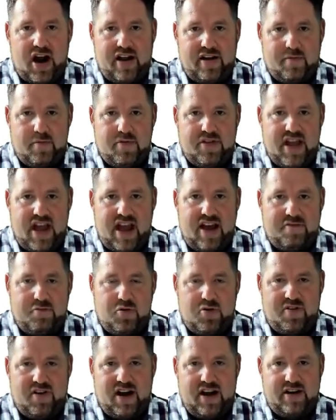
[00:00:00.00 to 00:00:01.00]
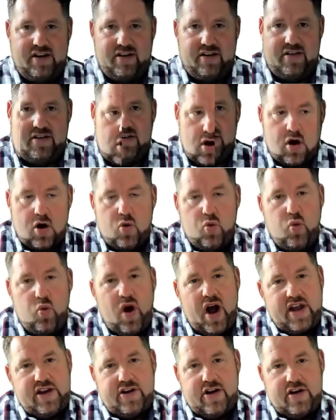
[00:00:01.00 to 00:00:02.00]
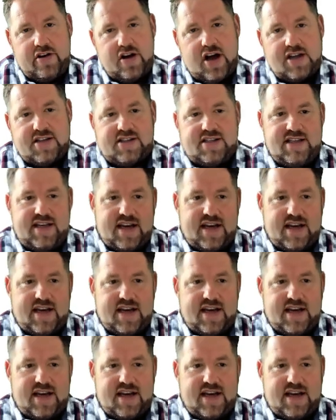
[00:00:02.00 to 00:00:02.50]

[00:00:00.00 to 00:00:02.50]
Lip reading: they have provided. Why do I not see